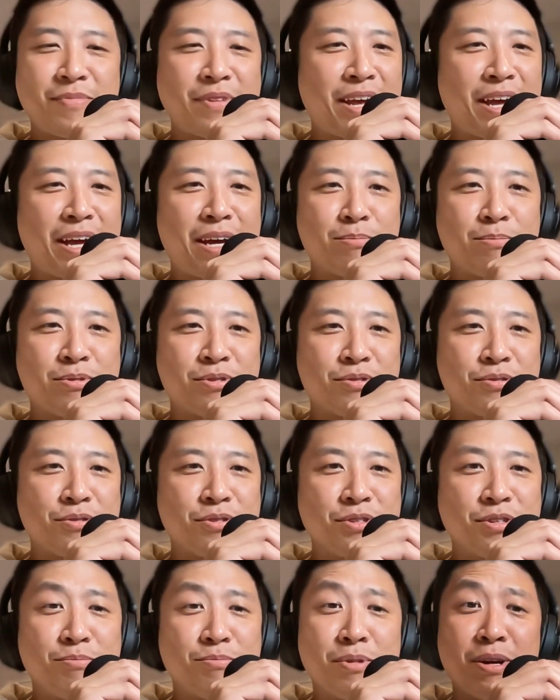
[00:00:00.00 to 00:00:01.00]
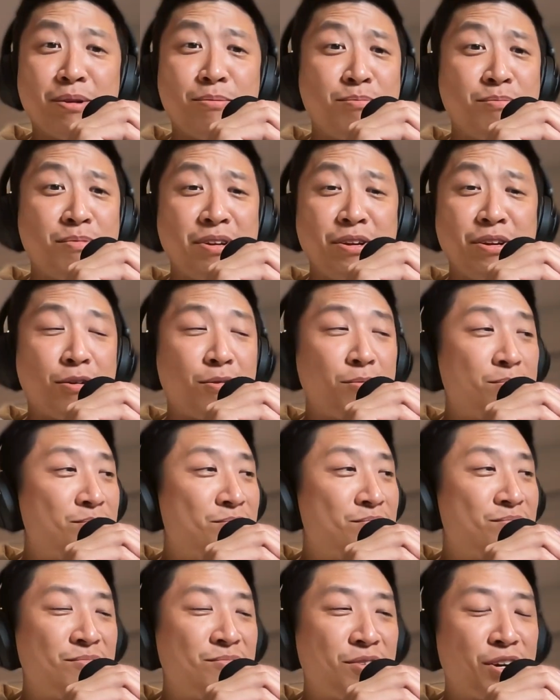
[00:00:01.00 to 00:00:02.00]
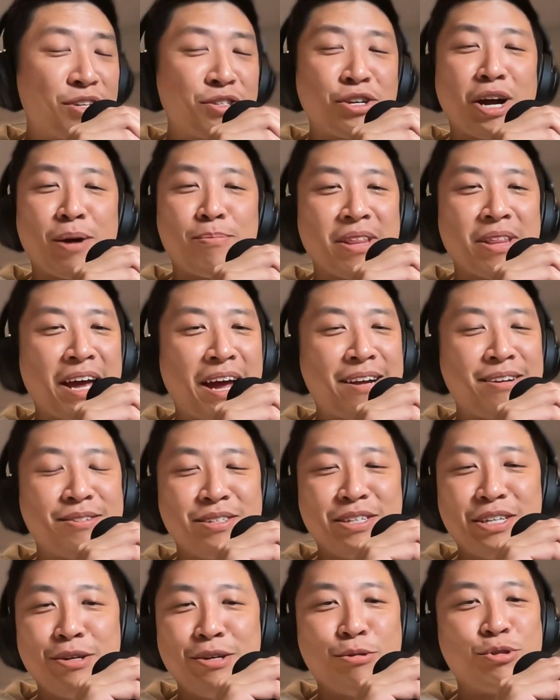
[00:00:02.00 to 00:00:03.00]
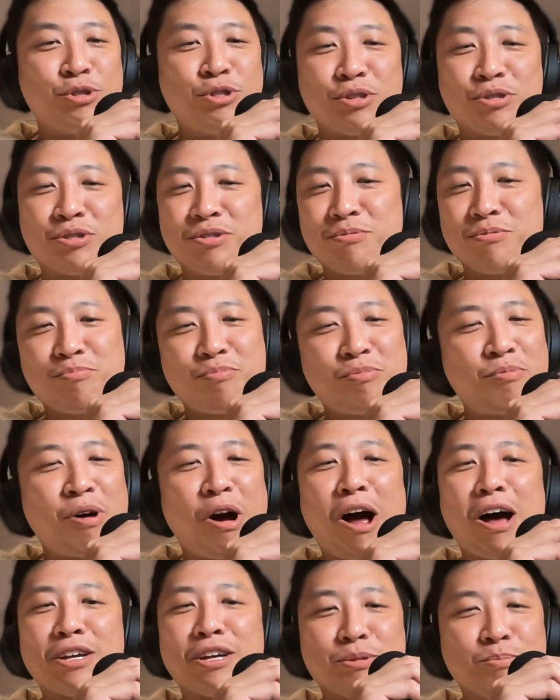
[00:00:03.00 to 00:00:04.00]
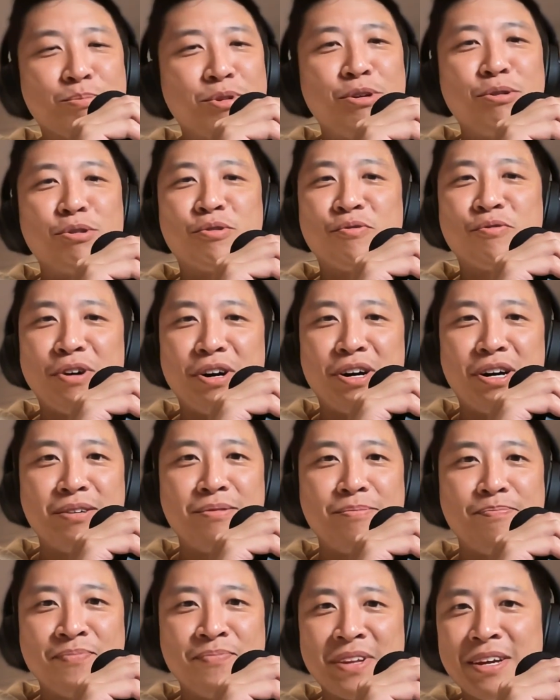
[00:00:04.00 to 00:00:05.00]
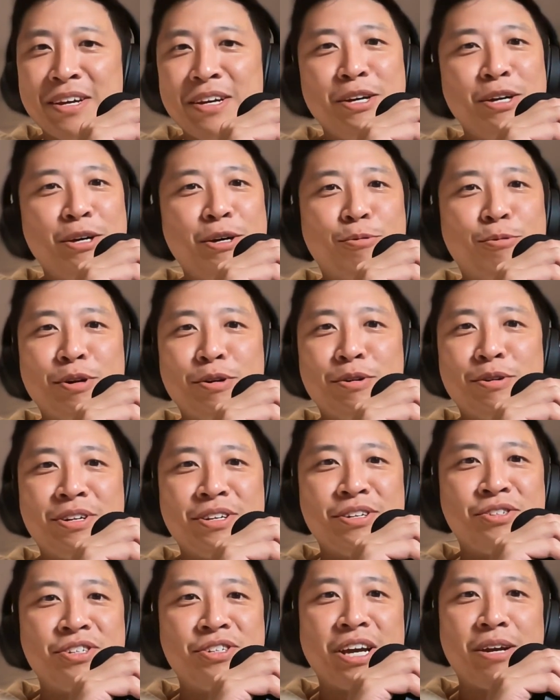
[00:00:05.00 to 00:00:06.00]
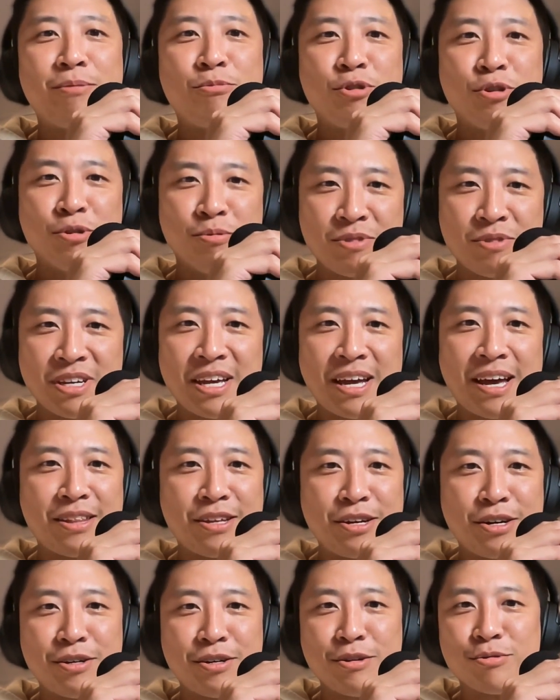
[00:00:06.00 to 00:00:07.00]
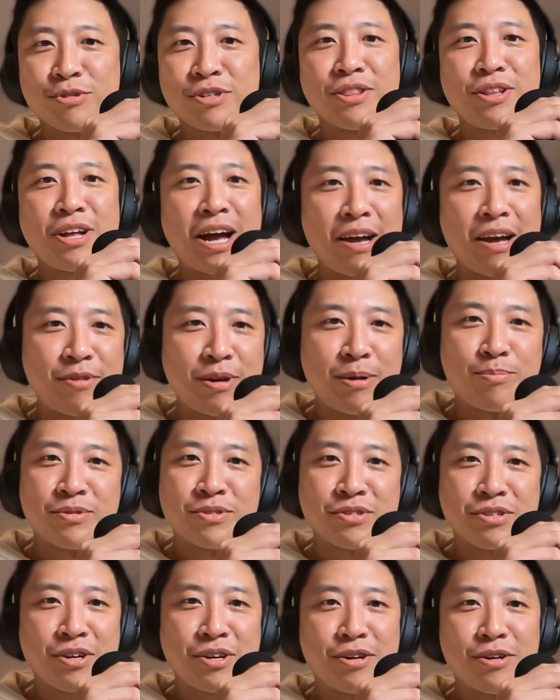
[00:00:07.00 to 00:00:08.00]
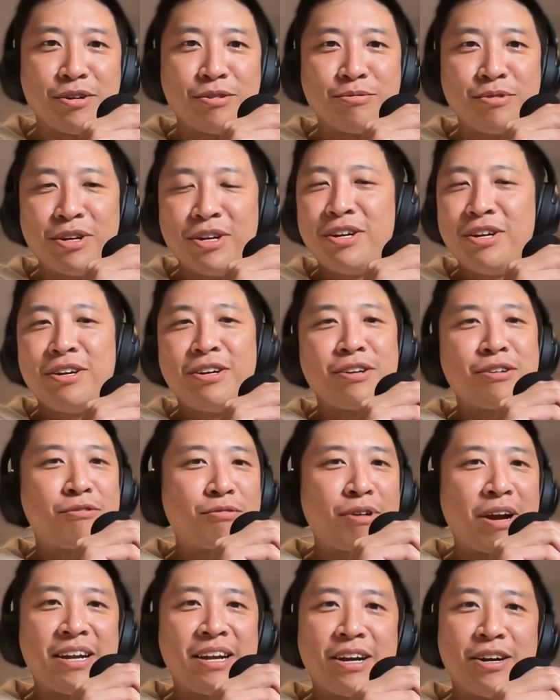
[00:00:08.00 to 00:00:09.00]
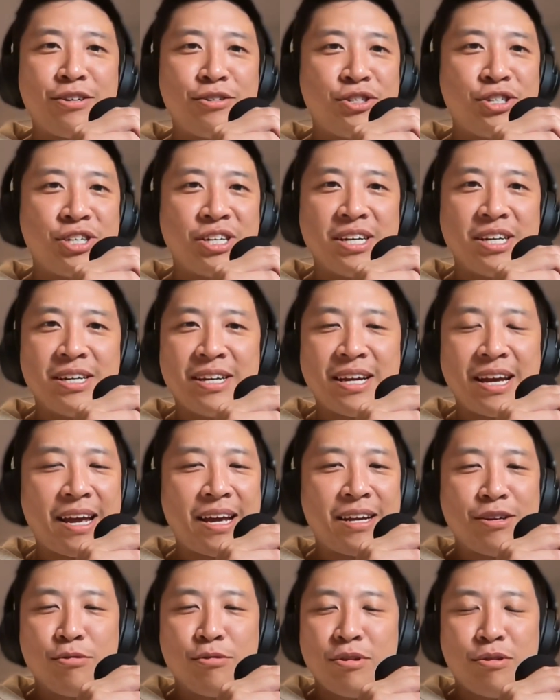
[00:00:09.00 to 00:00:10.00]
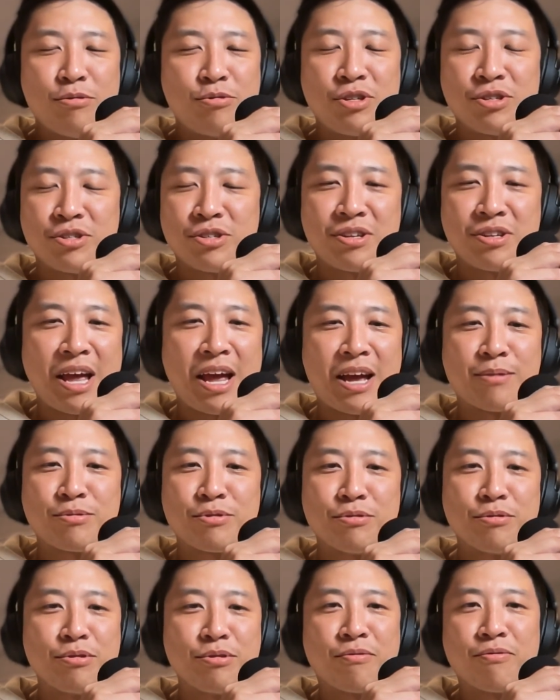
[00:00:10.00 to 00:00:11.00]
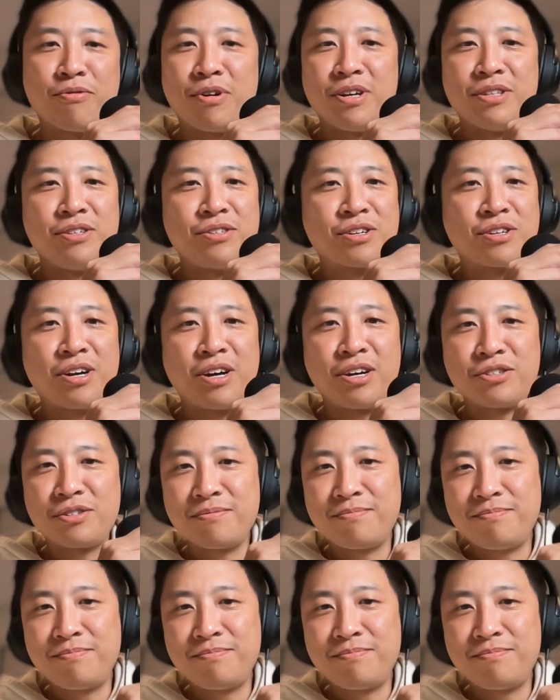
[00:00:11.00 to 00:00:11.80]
Absolutely. But, on top of that, it was just awesome. It was fun. We were in the same room together. It was a live episode, great energy, and it was just an absolutely fun discussion.